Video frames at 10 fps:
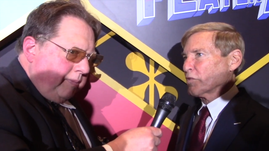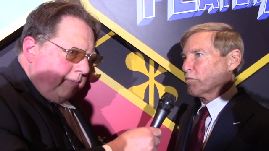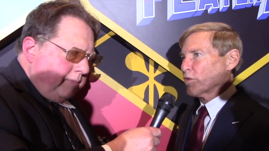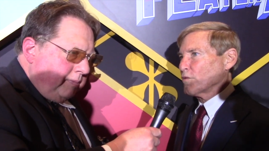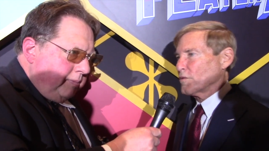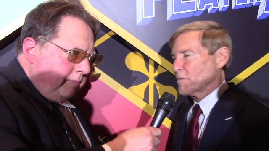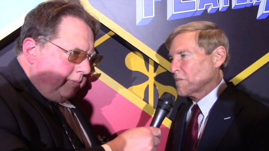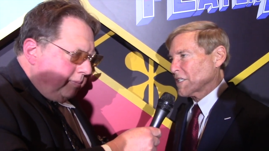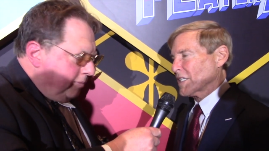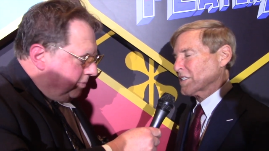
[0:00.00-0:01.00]
Speaker 1: root,
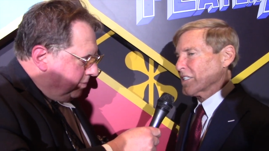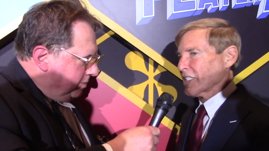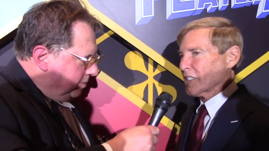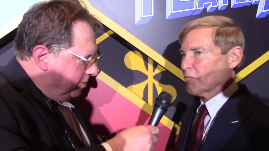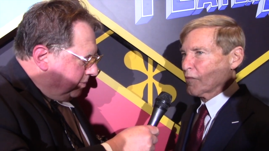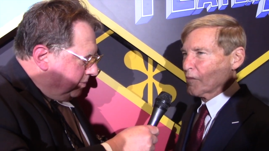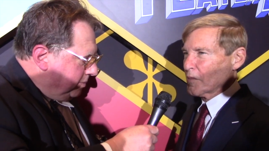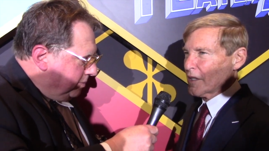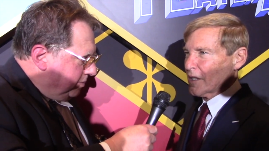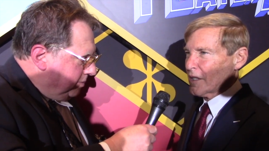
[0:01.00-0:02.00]
but I think it will
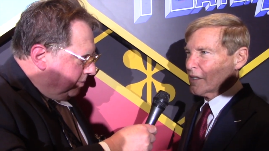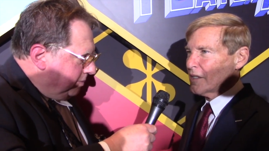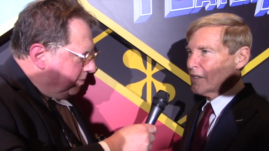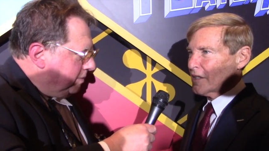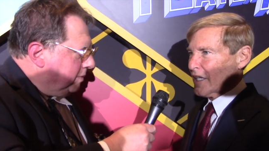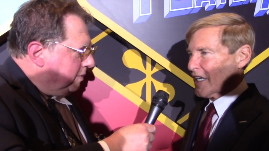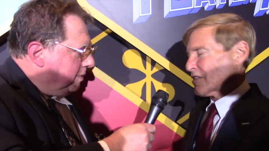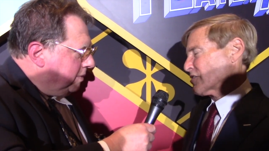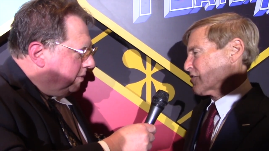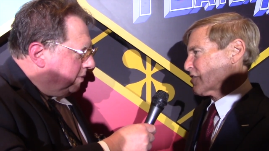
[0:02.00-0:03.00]
be
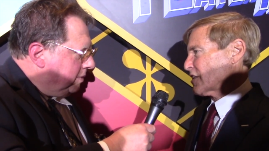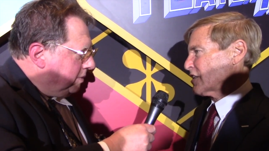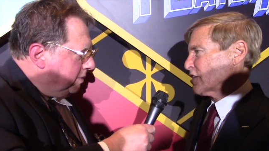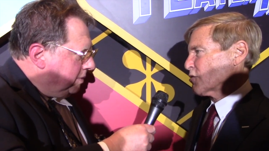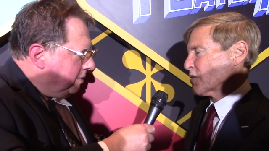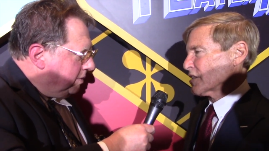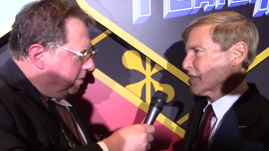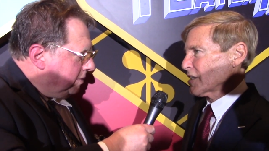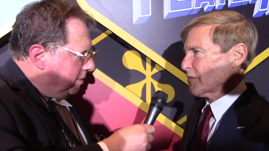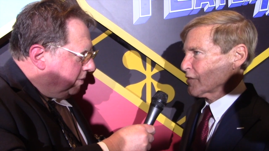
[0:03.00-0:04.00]
Kansas City
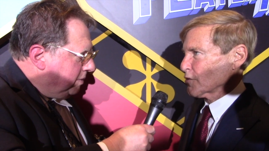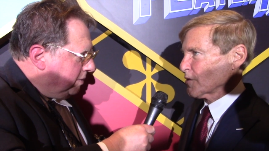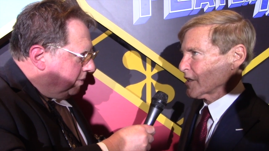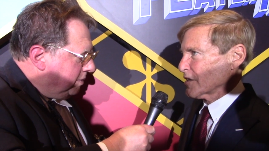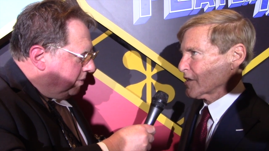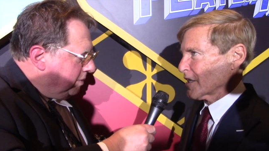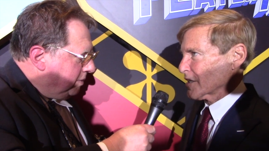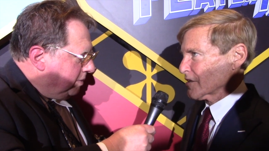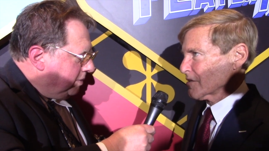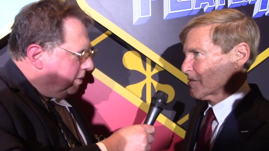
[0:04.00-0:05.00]
27-26.
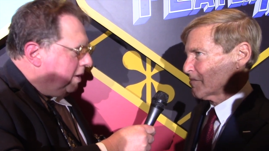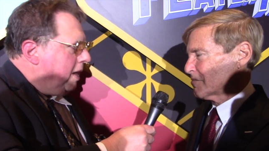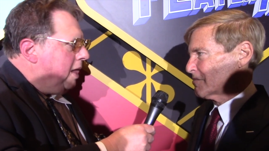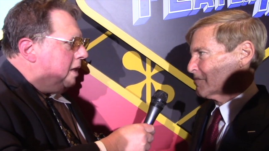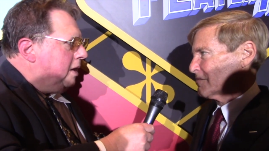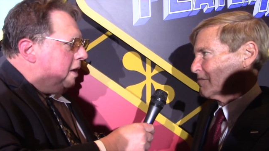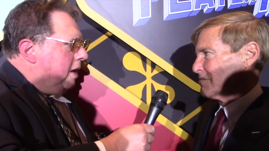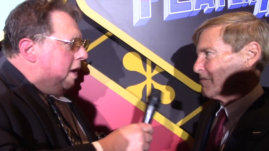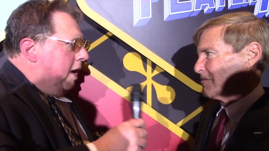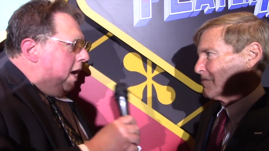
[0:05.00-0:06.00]

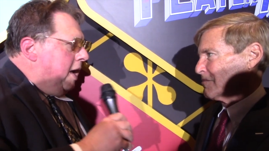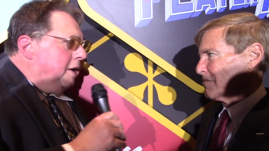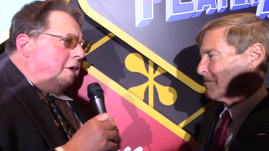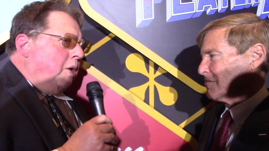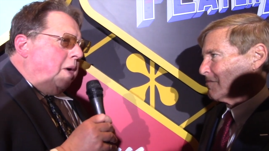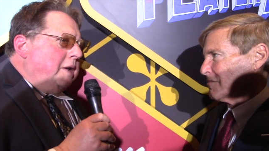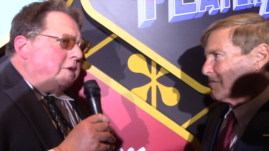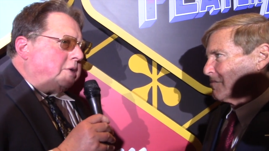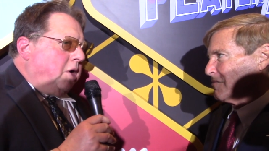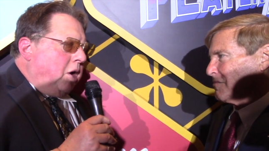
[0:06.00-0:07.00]
Speaker 2: Hey, you know what?
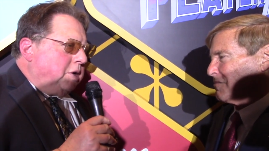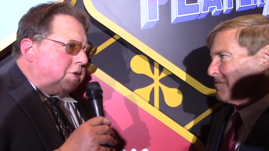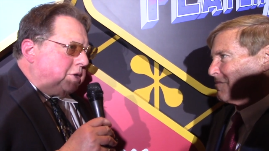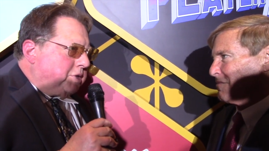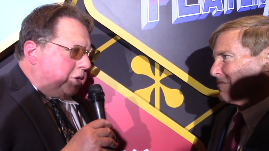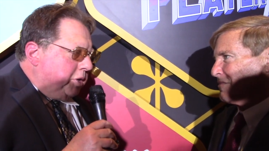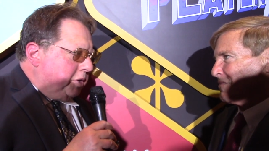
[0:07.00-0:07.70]
As long as it's a good